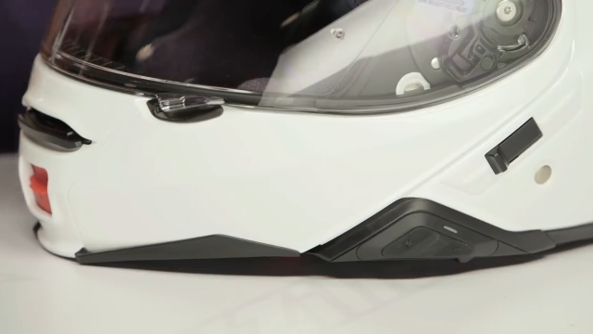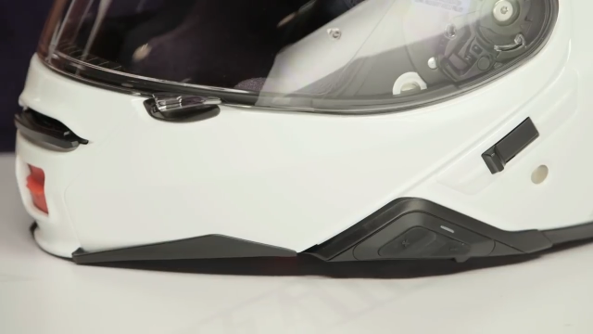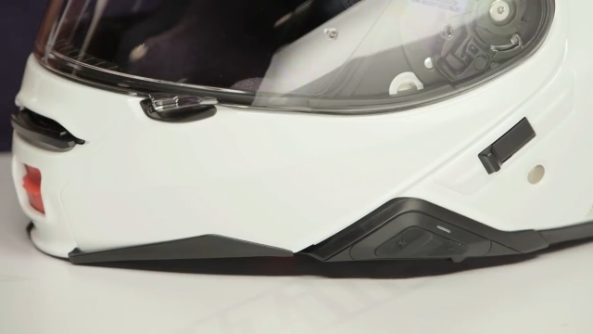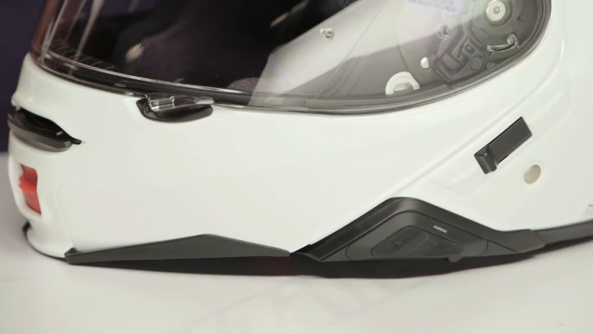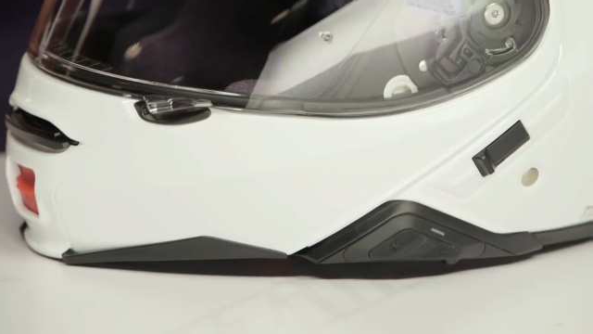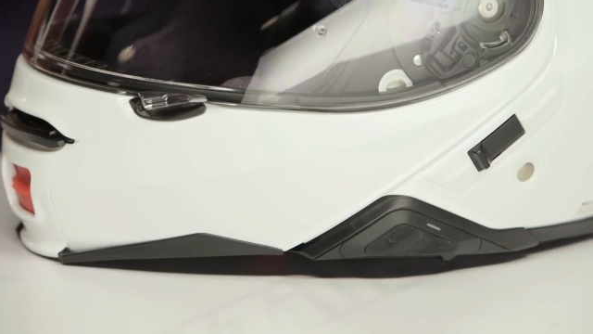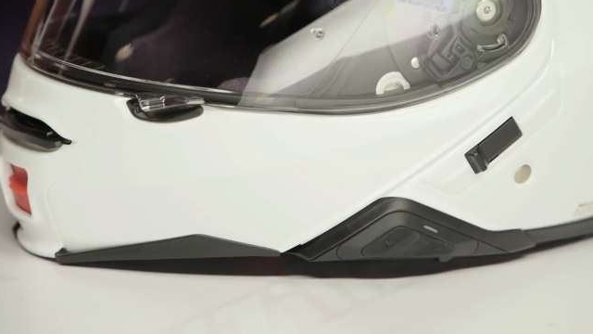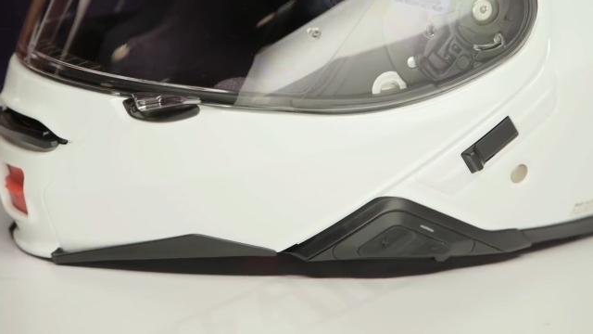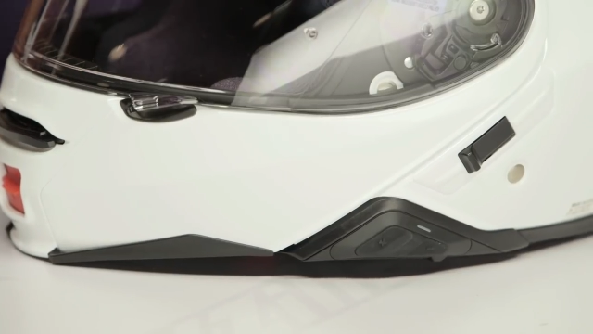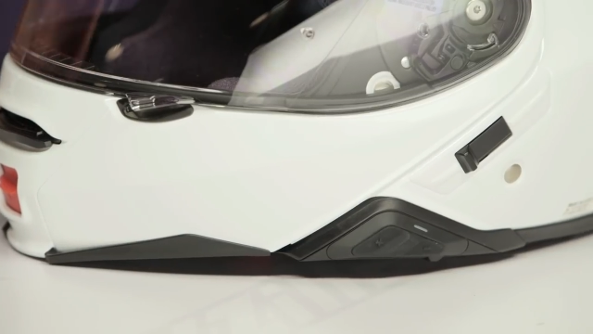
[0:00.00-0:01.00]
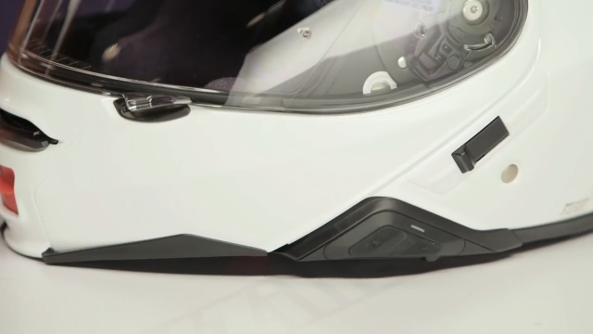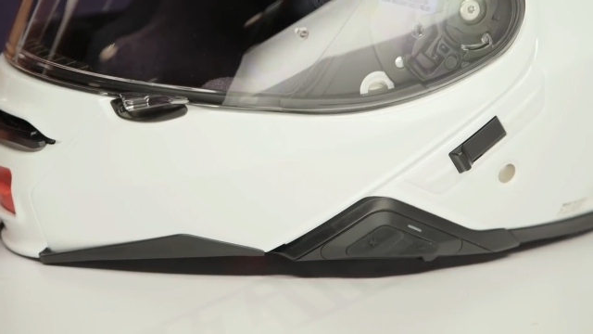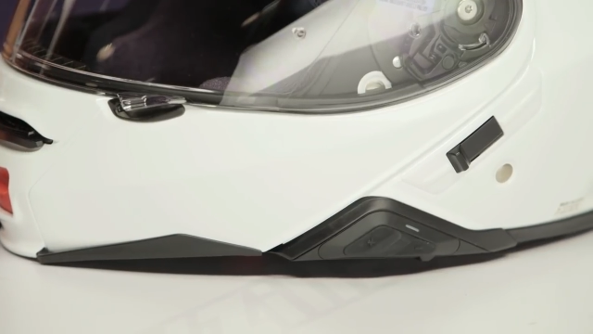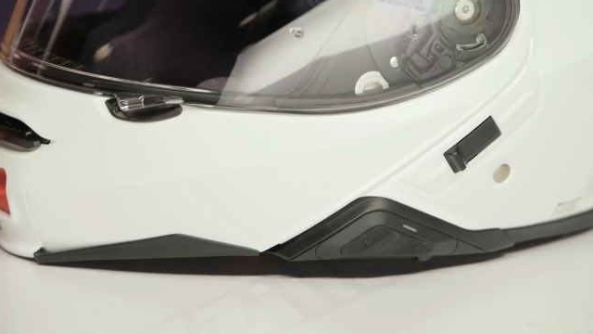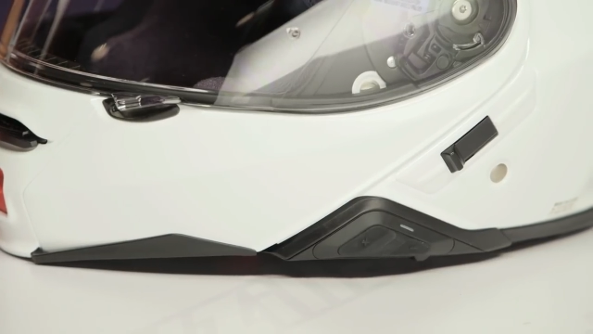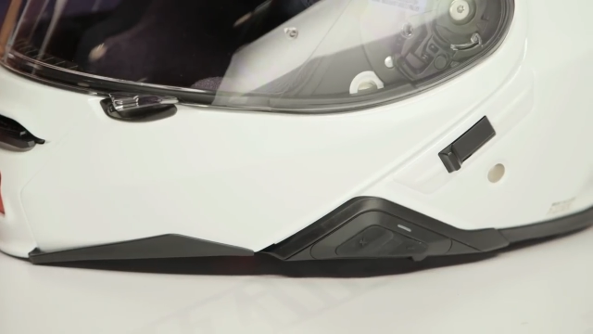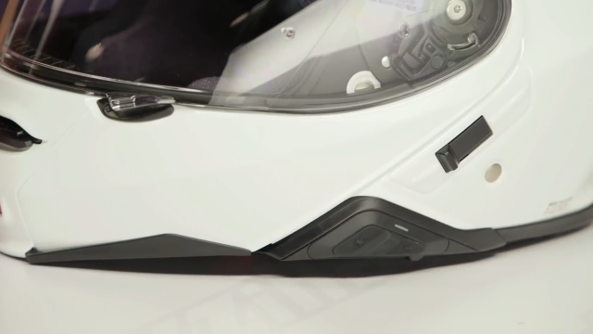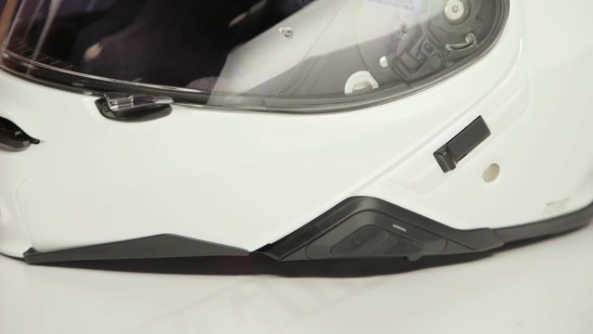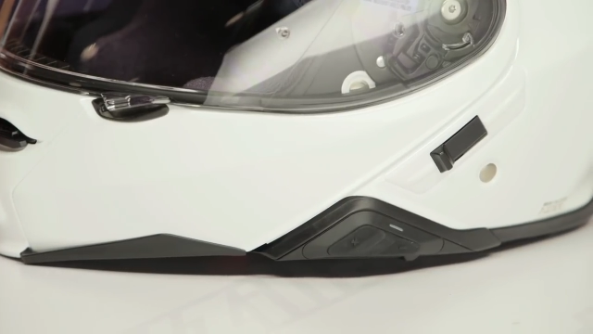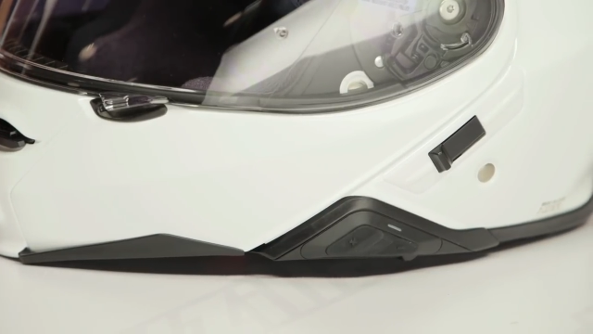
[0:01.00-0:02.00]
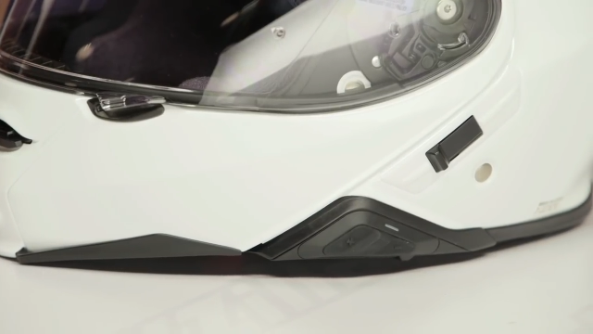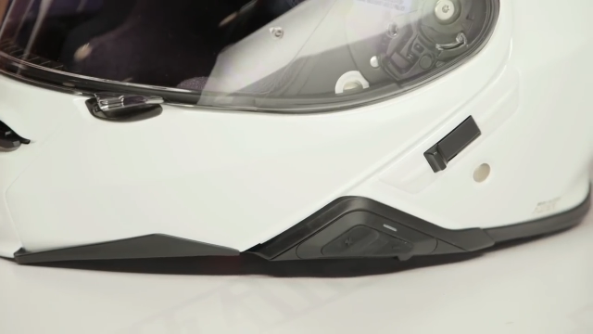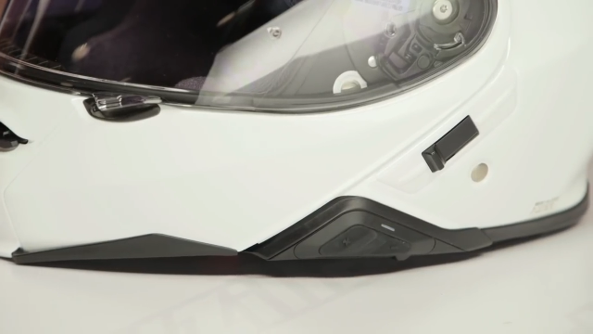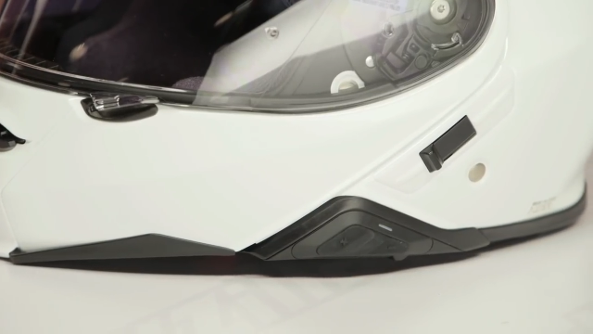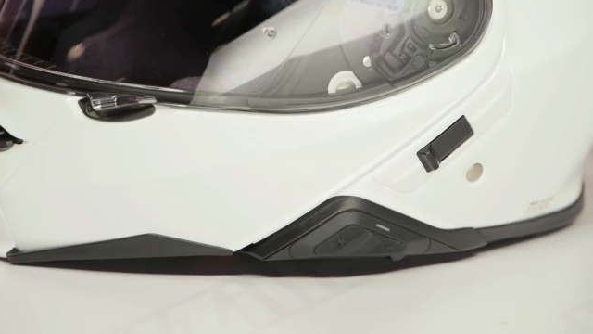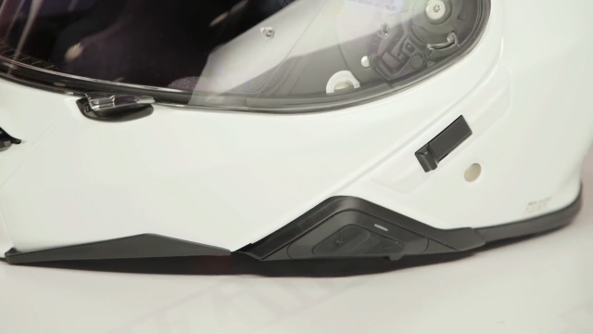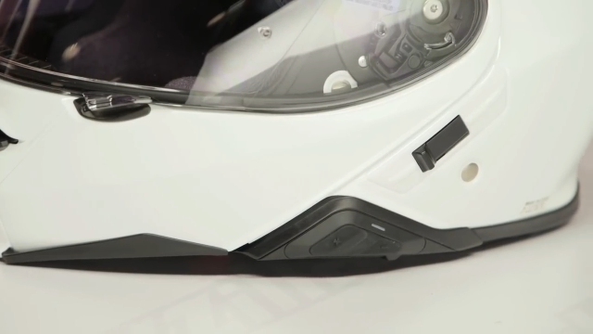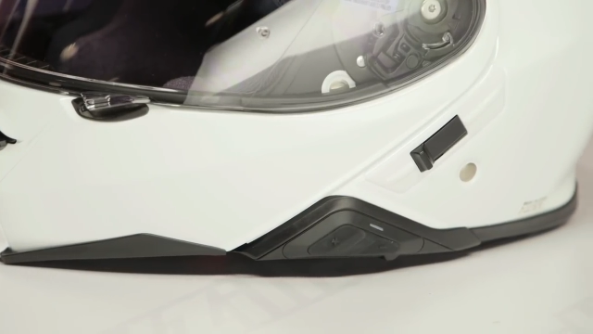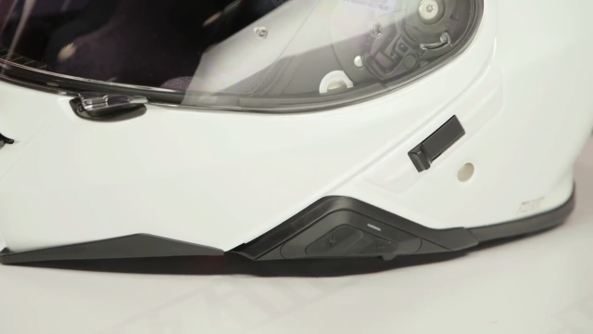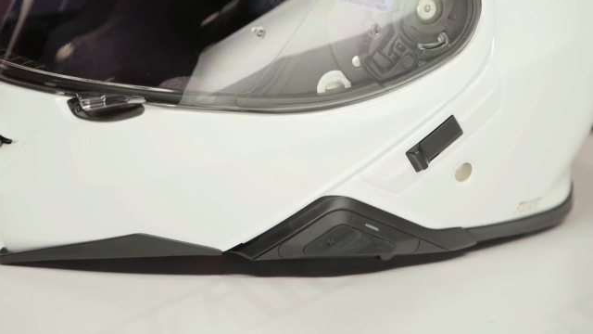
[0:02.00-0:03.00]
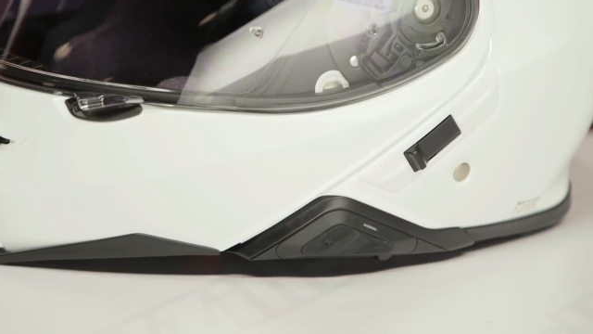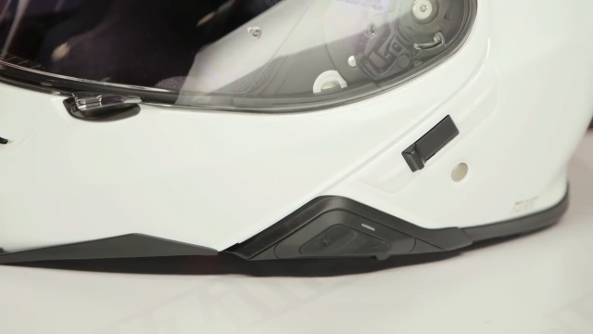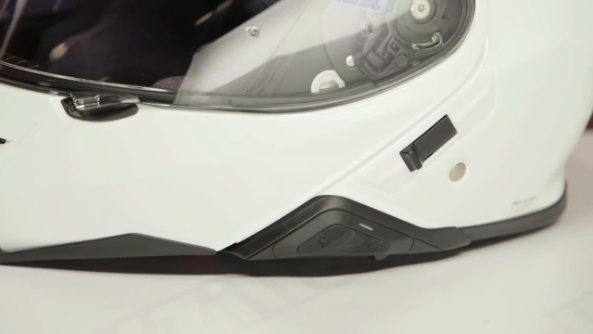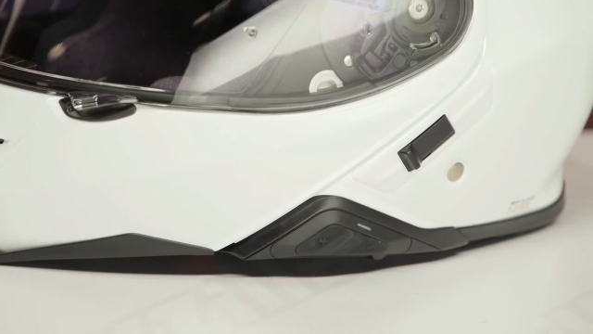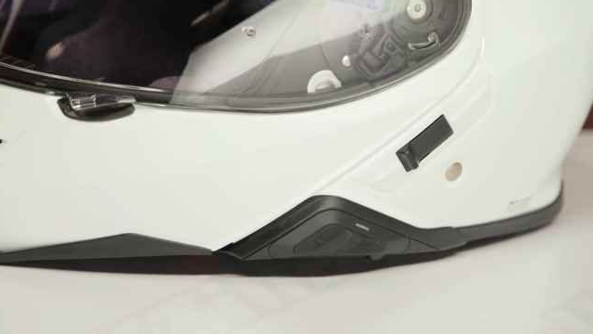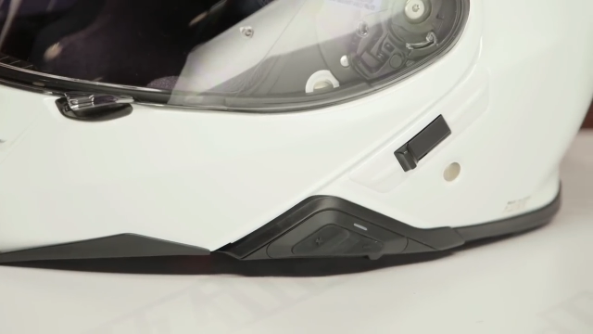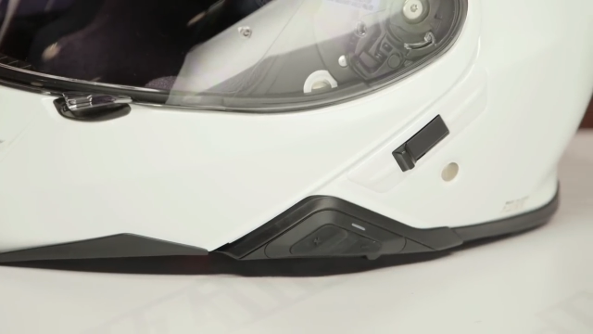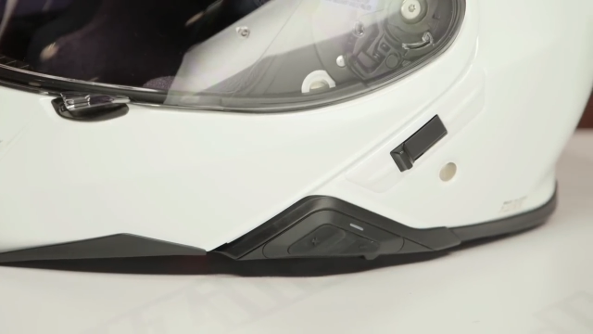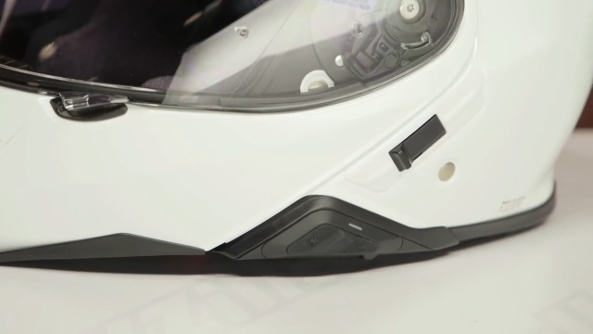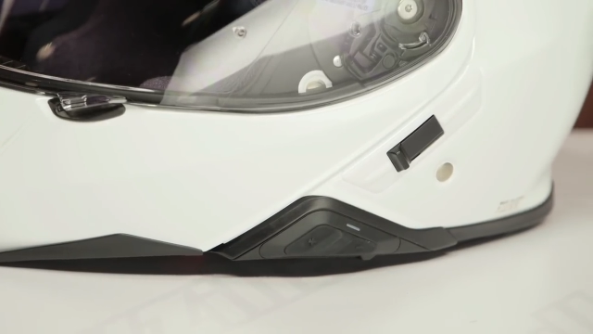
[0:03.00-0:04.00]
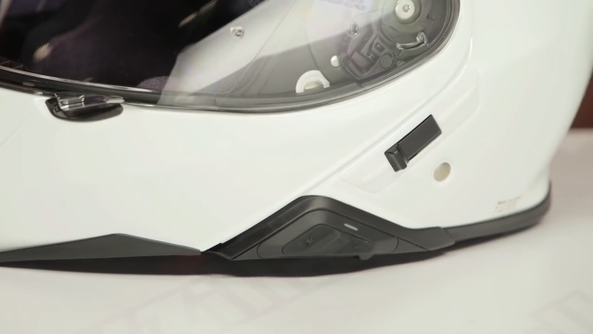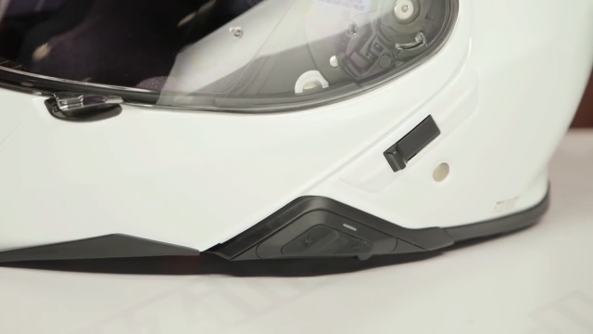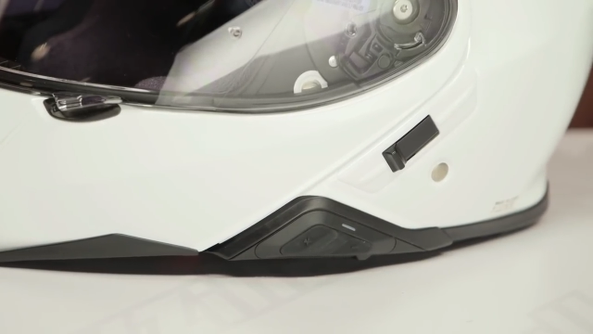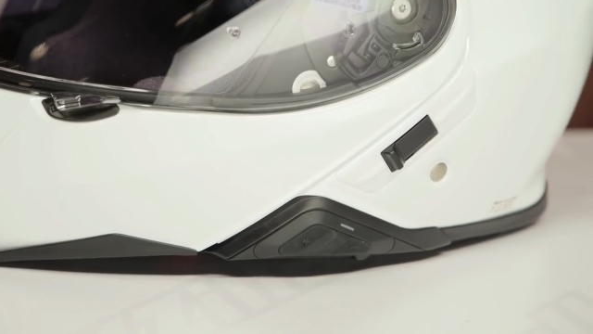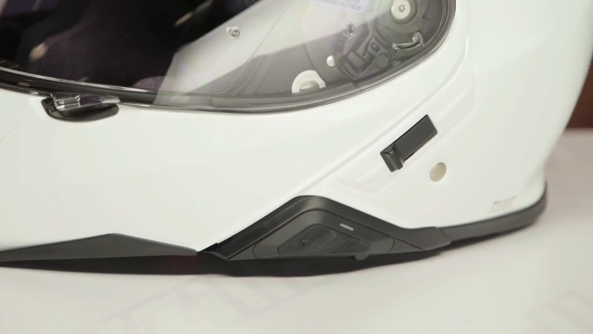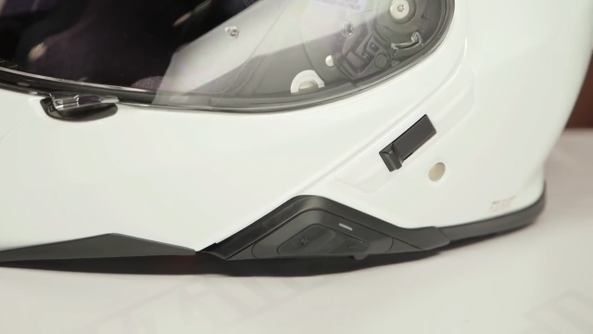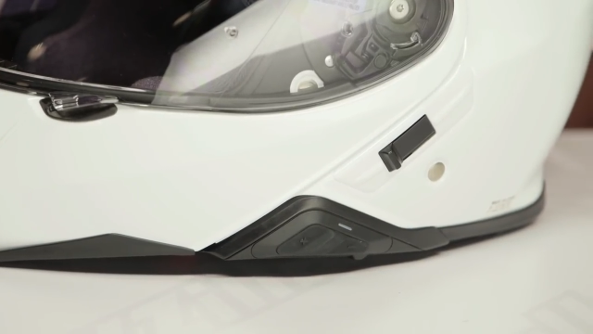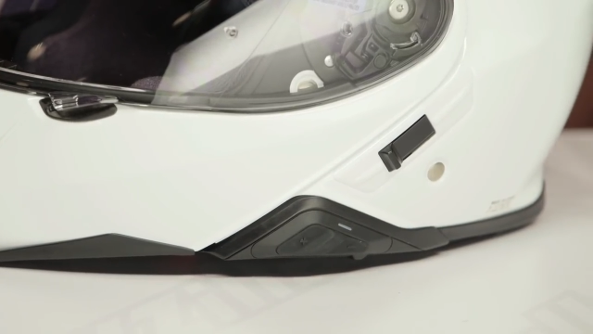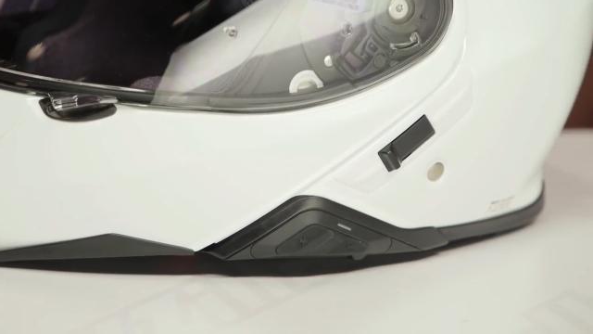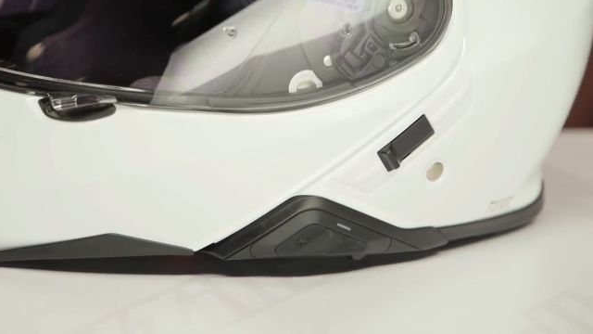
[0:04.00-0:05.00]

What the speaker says: [unreadable: no face in view]